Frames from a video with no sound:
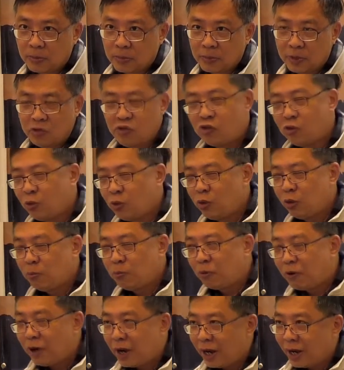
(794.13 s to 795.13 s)
And so you
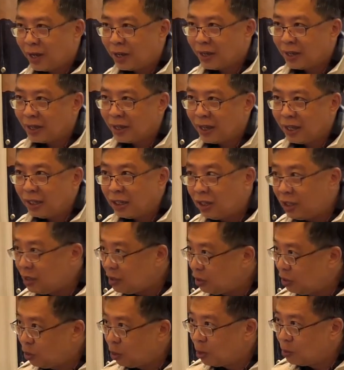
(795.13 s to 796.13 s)
pray. And
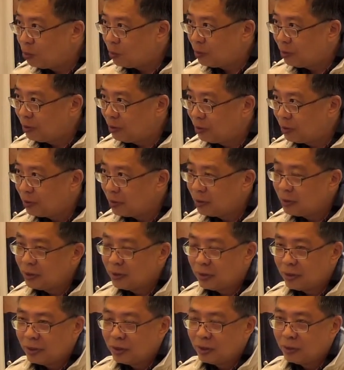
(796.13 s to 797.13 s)
then the Lord
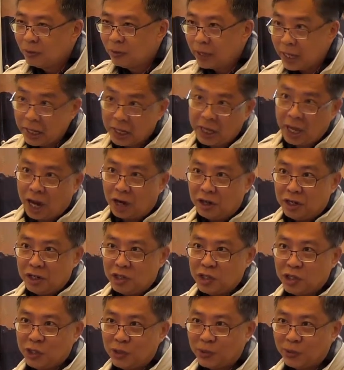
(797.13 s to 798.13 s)
will
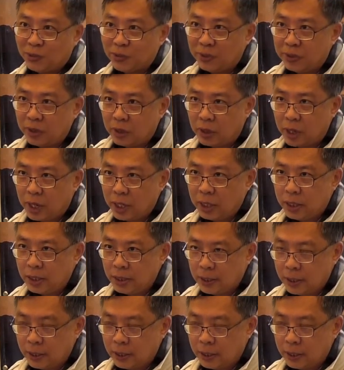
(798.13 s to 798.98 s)
encourage you, right?